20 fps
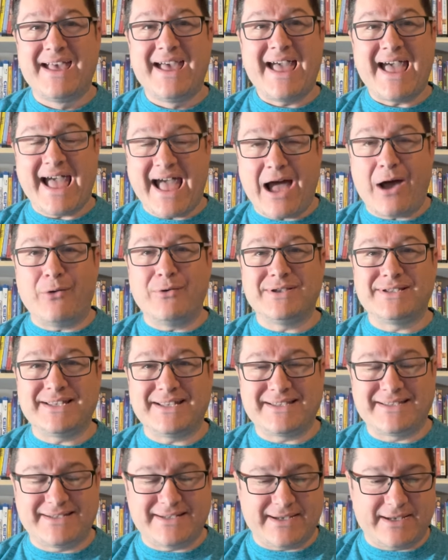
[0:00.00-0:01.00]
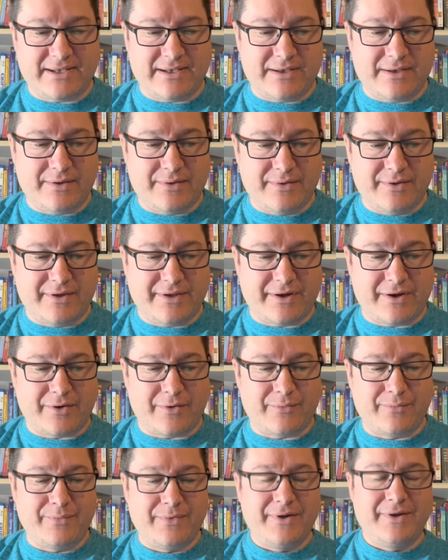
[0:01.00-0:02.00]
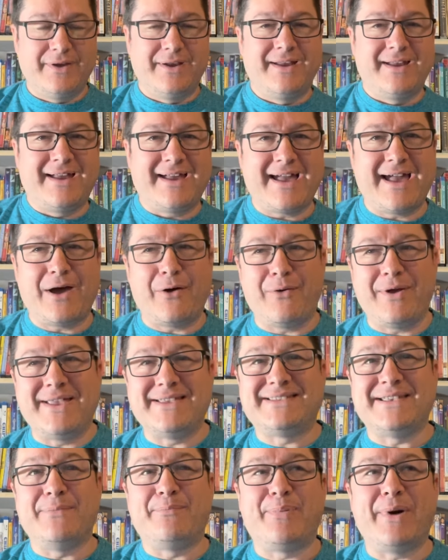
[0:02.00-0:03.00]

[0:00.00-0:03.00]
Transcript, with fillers: How is it, uh, you know, how is it?